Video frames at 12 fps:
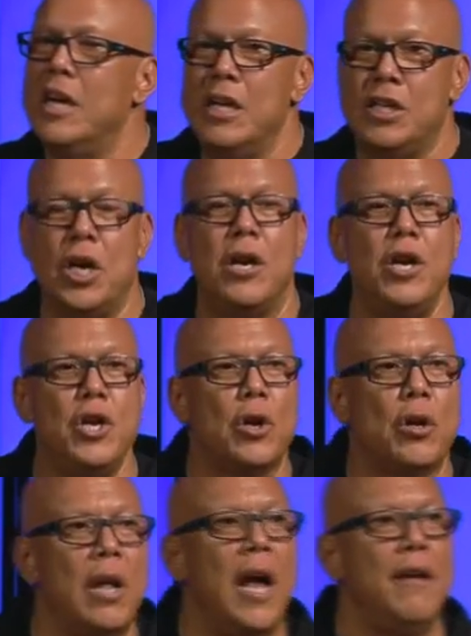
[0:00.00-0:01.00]
done in your
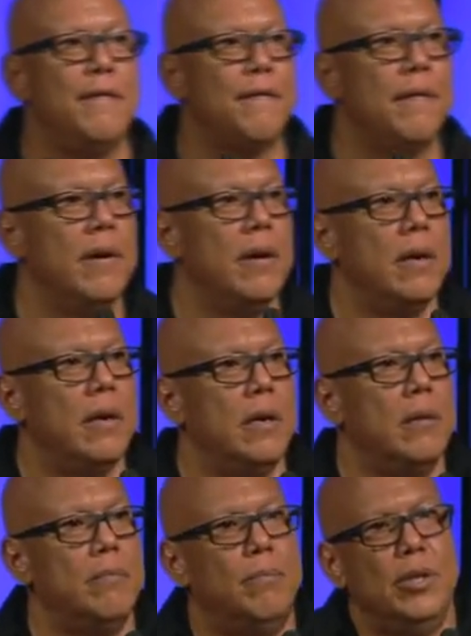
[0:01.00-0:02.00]
life?
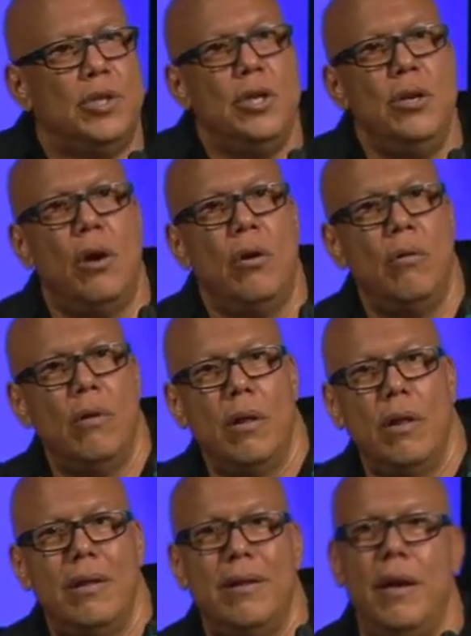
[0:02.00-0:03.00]
But you know,
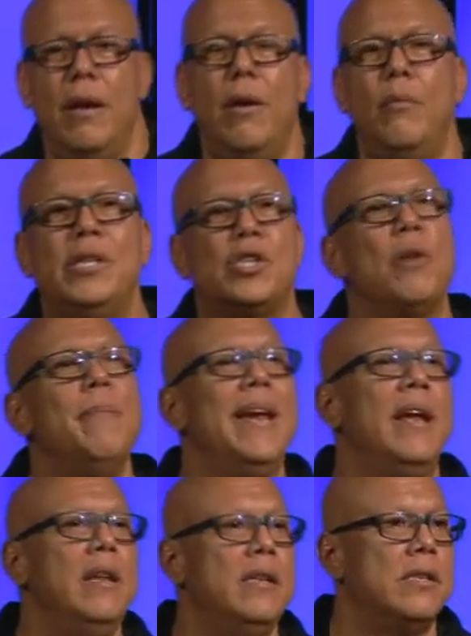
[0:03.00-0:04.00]
and we start
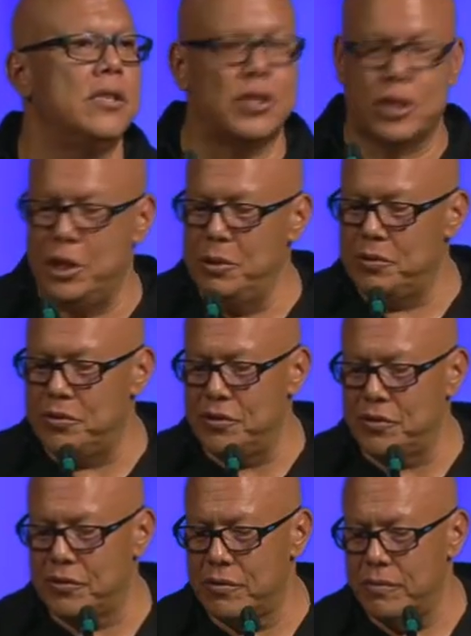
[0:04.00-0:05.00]
making these excuses.